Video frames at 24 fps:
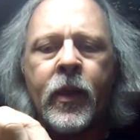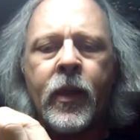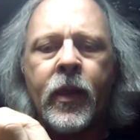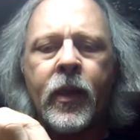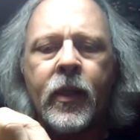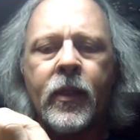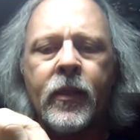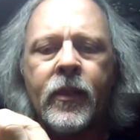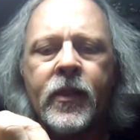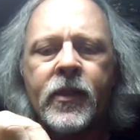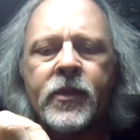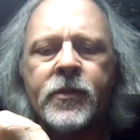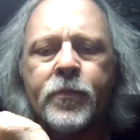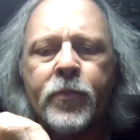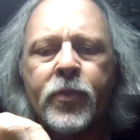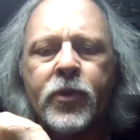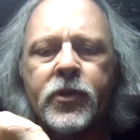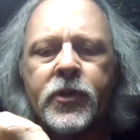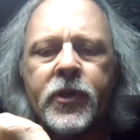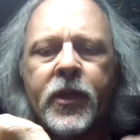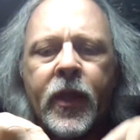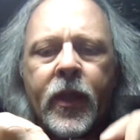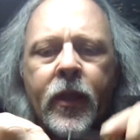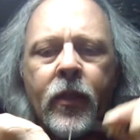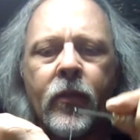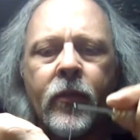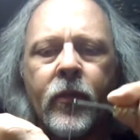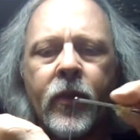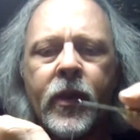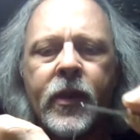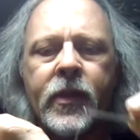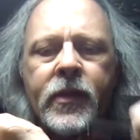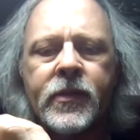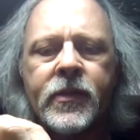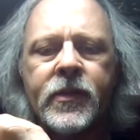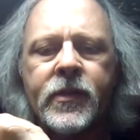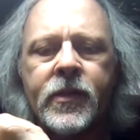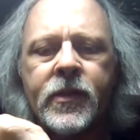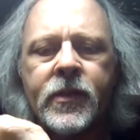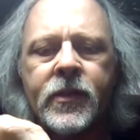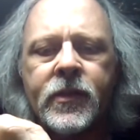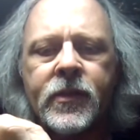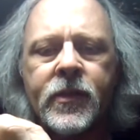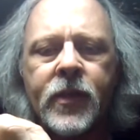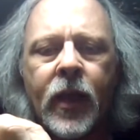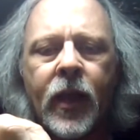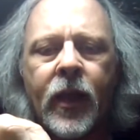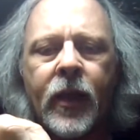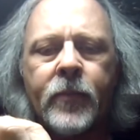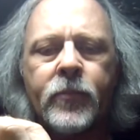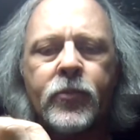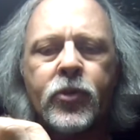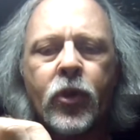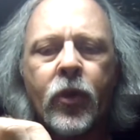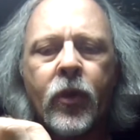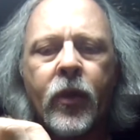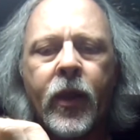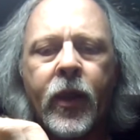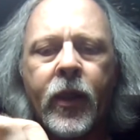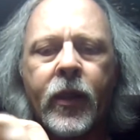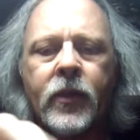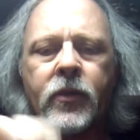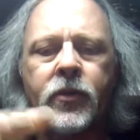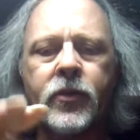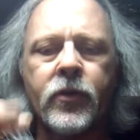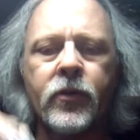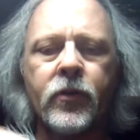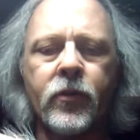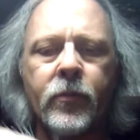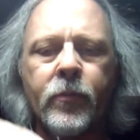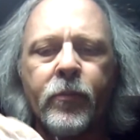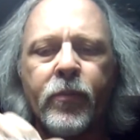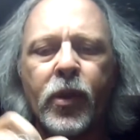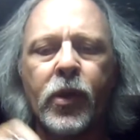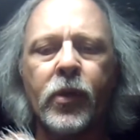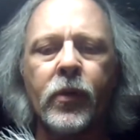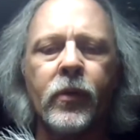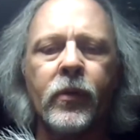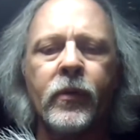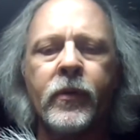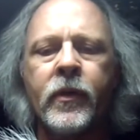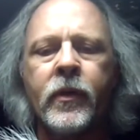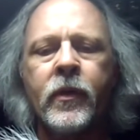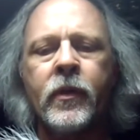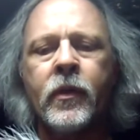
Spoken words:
in this particular instance I'm trying to build